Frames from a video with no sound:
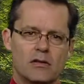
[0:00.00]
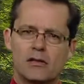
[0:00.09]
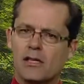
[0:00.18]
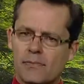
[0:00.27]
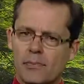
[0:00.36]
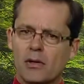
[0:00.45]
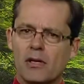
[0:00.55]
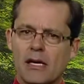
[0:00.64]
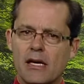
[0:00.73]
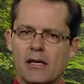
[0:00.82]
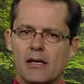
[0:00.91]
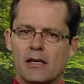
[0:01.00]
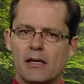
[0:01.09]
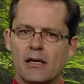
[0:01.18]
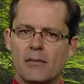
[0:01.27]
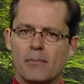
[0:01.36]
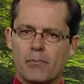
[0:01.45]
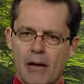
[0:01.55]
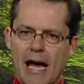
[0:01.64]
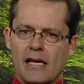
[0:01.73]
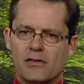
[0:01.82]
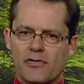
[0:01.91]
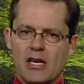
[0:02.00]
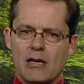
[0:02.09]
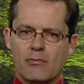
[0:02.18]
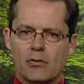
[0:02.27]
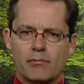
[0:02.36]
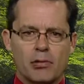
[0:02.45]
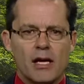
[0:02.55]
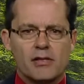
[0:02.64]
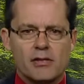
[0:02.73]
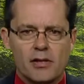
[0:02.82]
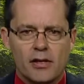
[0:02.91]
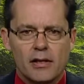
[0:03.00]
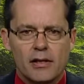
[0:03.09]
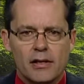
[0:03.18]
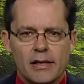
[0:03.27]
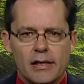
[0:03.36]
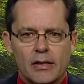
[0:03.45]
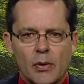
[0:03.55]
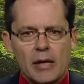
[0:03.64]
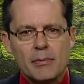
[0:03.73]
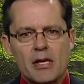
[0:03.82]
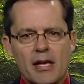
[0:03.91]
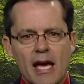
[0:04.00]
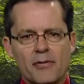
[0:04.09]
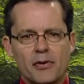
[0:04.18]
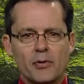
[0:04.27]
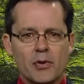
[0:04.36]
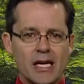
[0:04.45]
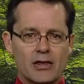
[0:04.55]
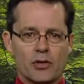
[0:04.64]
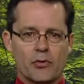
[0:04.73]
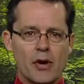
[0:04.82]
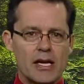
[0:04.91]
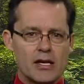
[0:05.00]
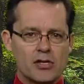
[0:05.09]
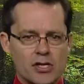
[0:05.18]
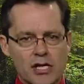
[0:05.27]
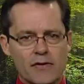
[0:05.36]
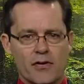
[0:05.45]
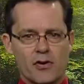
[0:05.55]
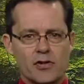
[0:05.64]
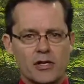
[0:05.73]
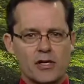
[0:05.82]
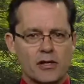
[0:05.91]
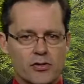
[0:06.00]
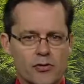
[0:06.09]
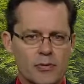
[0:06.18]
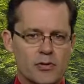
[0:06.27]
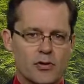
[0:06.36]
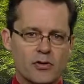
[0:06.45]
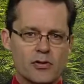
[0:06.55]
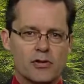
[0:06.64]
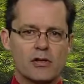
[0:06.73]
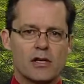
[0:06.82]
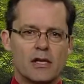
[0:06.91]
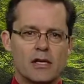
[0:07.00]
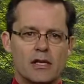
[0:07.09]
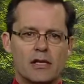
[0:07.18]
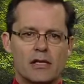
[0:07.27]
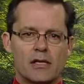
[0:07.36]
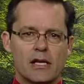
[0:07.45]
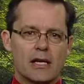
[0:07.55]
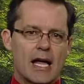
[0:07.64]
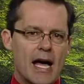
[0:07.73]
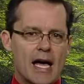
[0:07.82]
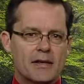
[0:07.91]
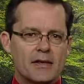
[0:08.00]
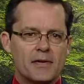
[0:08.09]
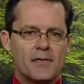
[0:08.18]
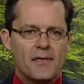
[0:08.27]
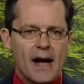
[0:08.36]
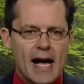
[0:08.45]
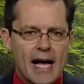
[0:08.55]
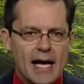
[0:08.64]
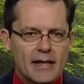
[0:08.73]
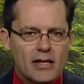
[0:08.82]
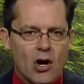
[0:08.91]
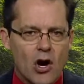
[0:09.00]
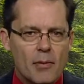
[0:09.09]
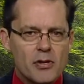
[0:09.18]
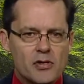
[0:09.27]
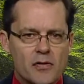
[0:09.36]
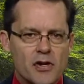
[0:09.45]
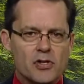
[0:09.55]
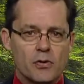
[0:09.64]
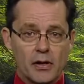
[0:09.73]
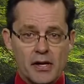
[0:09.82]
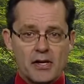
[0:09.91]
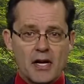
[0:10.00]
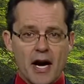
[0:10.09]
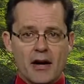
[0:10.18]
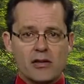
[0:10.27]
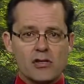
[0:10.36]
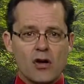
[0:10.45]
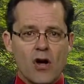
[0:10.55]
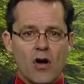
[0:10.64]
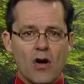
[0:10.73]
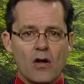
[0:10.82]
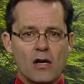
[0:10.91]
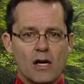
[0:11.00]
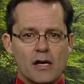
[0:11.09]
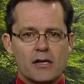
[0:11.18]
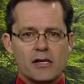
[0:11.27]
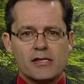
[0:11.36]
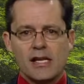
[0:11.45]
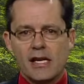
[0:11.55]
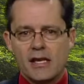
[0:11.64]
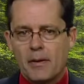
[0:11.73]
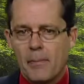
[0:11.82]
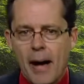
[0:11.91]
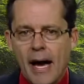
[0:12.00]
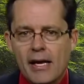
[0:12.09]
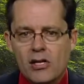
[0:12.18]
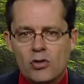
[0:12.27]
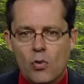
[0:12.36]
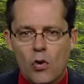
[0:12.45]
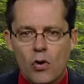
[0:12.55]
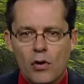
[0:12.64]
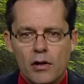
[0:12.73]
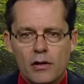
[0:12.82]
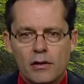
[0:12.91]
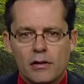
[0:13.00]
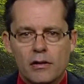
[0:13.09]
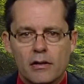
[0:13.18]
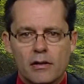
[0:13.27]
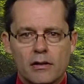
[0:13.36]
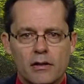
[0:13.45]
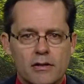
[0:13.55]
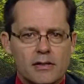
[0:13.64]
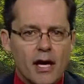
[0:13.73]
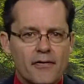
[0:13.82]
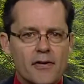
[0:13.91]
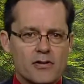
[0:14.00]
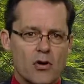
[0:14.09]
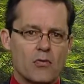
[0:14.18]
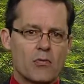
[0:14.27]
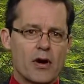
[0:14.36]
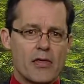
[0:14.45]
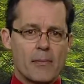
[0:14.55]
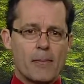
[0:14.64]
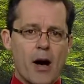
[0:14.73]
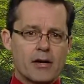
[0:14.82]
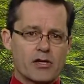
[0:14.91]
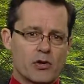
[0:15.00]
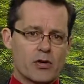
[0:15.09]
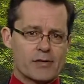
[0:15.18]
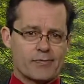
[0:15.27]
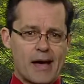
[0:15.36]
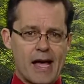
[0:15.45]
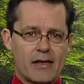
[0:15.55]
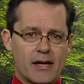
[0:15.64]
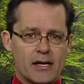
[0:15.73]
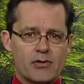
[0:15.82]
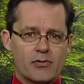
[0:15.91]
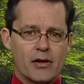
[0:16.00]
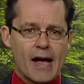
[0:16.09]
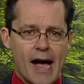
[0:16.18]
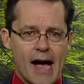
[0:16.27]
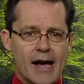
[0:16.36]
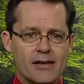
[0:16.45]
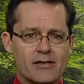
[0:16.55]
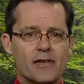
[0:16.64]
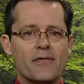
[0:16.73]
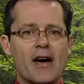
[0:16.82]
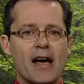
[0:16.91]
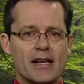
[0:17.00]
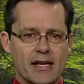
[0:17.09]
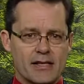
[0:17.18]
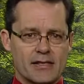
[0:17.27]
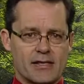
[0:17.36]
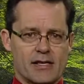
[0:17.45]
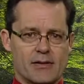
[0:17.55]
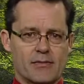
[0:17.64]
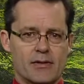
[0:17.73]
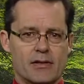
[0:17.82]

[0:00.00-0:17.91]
This bully blaspheme with bluster. We can be thankful that we get the rated G version Scriptures. Goliath defied the armies of Israel and dared Saul to send the mightiest warrior, the toughest hombre, the machoest man that Israel has to fight against him.